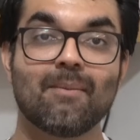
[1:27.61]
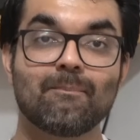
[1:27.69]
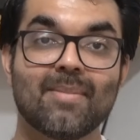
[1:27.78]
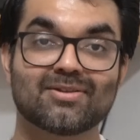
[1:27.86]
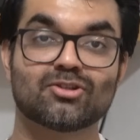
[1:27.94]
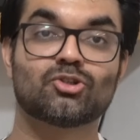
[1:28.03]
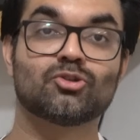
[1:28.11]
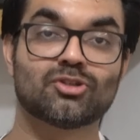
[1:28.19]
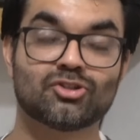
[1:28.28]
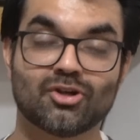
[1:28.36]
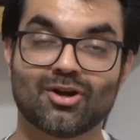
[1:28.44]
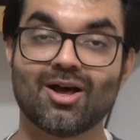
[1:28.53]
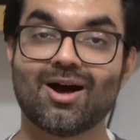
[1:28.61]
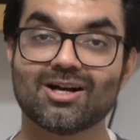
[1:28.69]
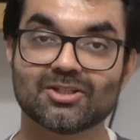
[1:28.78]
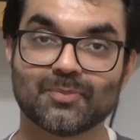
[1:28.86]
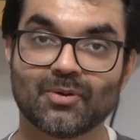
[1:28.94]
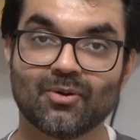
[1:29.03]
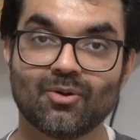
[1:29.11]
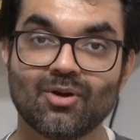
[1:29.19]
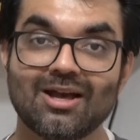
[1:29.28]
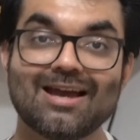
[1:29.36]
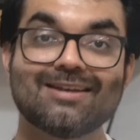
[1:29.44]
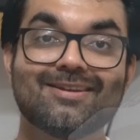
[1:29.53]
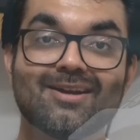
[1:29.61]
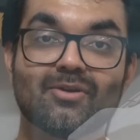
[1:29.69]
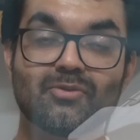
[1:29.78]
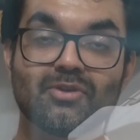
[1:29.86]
Massachusetts General Hospital did a